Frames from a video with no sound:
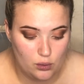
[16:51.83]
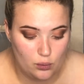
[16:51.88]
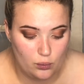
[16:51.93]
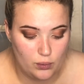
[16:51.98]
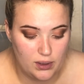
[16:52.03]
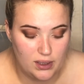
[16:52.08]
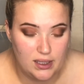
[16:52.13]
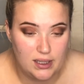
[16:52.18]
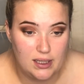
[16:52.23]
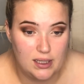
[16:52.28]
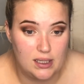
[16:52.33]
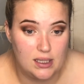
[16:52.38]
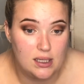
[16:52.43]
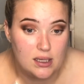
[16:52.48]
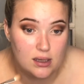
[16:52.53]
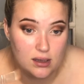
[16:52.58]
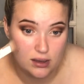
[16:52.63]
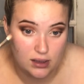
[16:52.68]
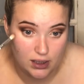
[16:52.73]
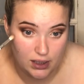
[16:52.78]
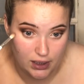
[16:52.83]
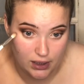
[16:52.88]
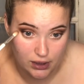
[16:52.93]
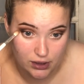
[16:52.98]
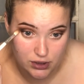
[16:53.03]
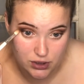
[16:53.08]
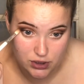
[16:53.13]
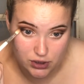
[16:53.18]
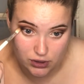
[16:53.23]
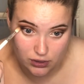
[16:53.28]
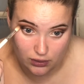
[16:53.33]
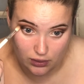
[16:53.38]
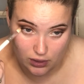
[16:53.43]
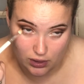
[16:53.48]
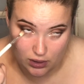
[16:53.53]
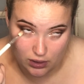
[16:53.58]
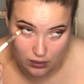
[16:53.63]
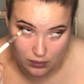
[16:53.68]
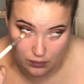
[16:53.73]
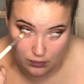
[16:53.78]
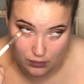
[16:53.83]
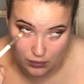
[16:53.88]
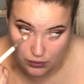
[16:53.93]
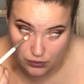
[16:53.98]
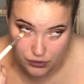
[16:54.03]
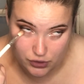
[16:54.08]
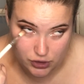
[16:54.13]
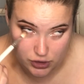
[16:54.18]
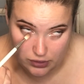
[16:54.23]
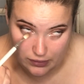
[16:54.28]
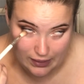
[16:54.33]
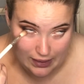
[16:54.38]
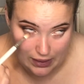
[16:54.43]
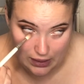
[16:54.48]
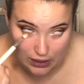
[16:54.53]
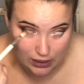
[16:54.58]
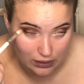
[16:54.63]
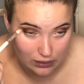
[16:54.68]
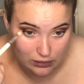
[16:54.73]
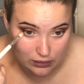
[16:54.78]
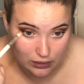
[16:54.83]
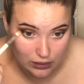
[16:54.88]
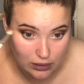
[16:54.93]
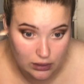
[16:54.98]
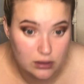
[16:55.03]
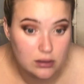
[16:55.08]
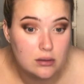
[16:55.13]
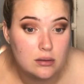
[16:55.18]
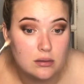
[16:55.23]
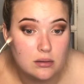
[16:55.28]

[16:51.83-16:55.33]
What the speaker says: we're getting there to our most dramatic look.